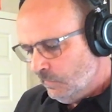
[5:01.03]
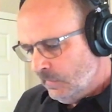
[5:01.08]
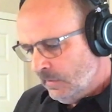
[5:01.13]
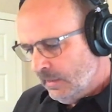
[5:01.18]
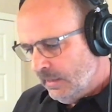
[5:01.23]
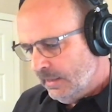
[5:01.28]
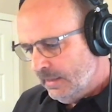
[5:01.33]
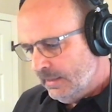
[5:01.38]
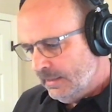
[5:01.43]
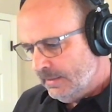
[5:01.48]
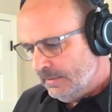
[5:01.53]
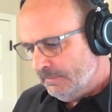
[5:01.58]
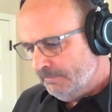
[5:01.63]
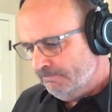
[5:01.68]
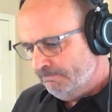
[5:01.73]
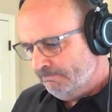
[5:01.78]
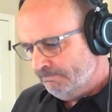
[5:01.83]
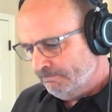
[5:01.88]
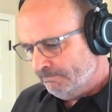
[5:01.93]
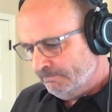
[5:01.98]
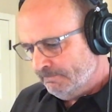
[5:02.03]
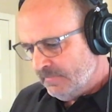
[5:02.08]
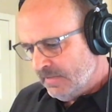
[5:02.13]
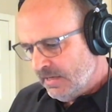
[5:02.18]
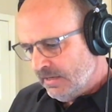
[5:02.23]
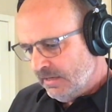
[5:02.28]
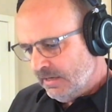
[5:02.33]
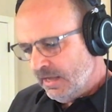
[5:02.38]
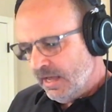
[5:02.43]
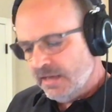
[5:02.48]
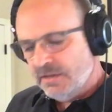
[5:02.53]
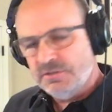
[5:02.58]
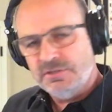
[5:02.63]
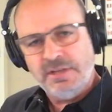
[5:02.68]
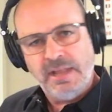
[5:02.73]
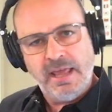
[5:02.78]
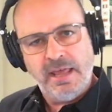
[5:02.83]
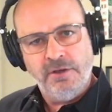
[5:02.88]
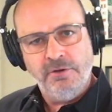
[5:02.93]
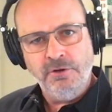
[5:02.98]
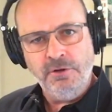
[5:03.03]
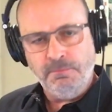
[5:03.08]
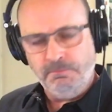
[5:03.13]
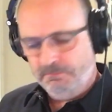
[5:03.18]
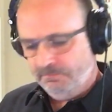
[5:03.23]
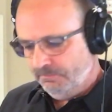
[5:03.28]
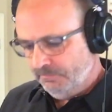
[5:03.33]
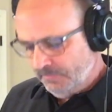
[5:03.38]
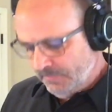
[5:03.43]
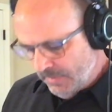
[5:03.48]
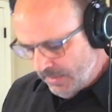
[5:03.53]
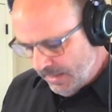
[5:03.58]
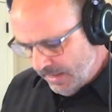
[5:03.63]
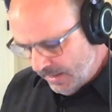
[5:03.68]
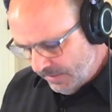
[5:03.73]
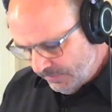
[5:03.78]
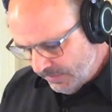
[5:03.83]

kind of standard. And